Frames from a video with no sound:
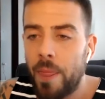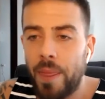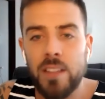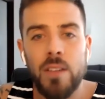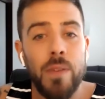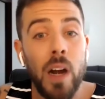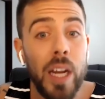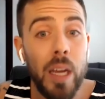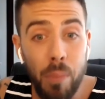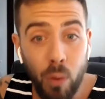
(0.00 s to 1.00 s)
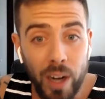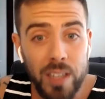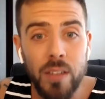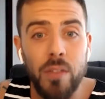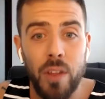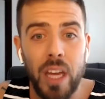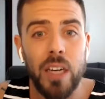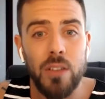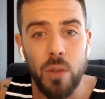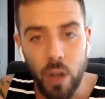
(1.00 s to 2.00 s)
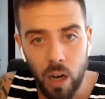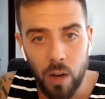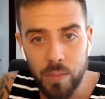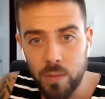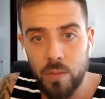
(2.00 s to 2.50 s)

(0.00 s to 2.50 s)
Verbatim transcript: that's a very impressive thing to come